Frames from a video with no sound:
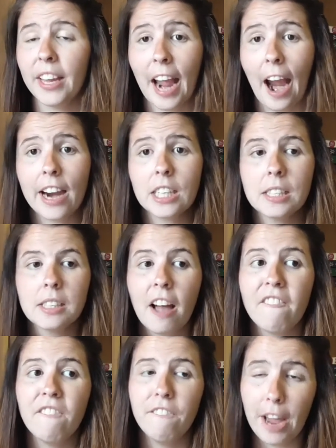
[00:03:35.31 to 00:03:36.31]
The characters
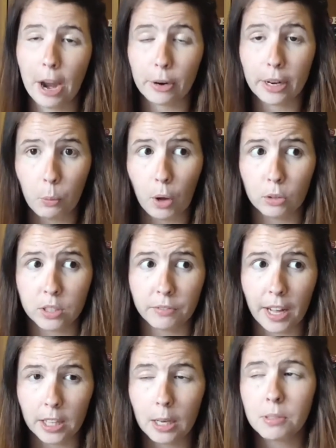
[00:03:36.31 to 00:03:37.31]
are very well
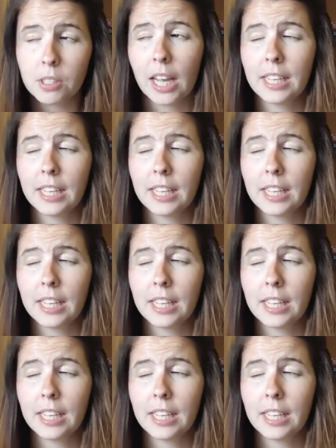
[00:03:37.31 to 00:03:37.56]
developed.